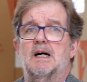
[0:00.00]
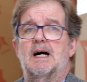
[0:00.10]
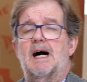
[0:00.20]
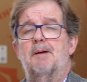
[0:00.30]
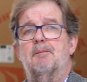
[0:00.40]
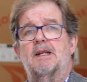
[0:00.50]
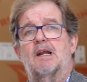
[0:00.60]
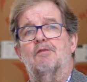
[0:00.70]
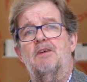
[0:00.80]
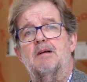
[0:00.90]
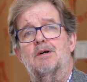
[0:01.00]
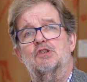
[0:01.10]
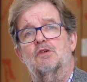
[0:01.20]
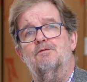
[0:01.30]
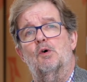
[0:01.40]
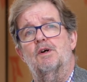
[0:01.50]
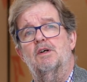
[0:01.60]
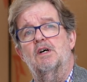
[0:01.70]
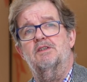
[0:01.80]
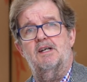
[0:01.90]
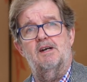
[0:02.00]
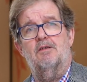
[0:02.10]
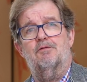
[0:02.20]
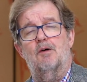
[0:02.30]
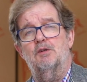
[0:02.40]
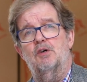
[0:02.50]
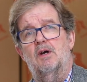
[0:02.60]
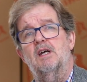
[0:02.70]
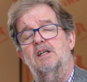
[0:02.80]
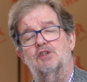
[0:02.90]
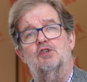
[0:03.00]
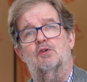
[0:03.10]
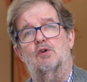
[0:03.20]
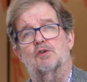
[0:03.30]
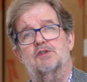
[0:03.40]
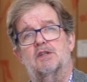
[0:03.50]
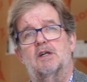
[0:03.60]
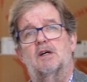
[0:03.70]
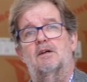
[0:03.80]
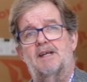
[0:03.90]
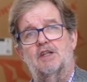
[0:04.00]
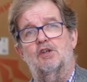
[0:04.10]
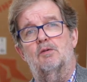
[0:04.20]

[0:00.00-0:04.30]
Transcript: and I very much look forward to hearing from you in due course. Thank you.